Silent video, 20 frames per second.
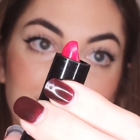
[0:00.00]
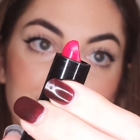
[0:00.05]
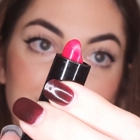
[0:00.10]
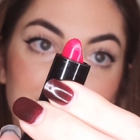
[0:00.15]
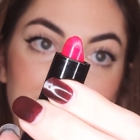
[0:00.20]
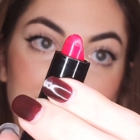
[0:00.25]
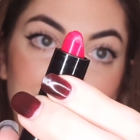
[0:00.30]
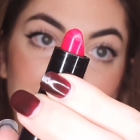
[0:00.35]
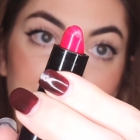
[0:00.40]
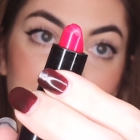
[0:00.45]

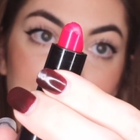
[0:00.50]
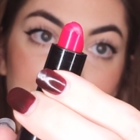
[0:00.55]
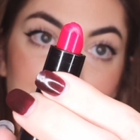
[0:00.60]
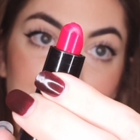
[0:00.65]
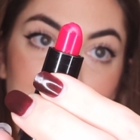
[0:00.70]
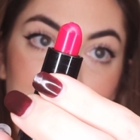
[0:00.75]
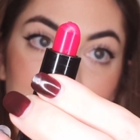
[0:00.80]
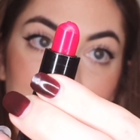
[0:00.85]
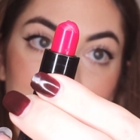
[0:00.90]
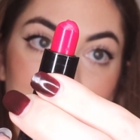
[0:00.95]
rich
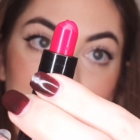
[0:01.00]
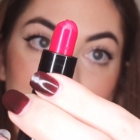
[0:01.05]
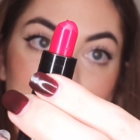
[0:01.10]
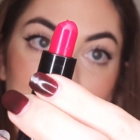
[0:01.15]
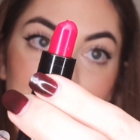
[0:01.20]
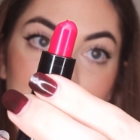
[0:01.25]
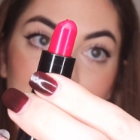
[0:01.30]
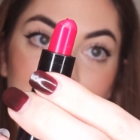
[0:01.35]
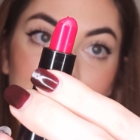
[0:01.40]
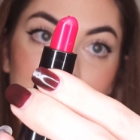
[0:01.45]
lipstick
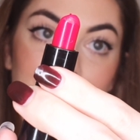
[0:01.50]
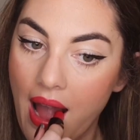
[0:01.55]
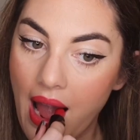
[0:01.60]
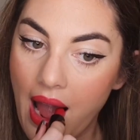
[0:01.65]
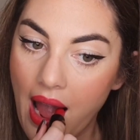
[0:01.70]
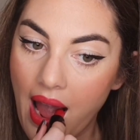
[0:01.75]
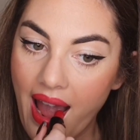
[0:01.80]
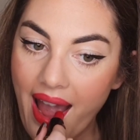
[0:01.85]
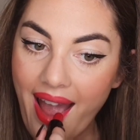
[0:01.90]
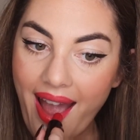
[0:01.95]
in the colour
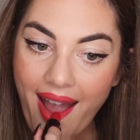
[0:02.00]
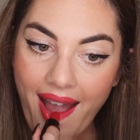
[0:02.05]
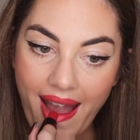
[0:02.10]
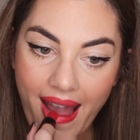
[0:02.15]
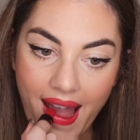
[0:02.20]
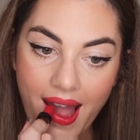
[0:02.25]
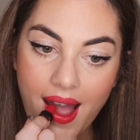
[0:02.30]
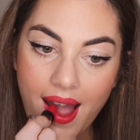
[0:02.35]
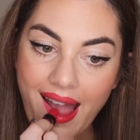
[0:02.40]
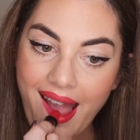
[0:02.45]
So Good.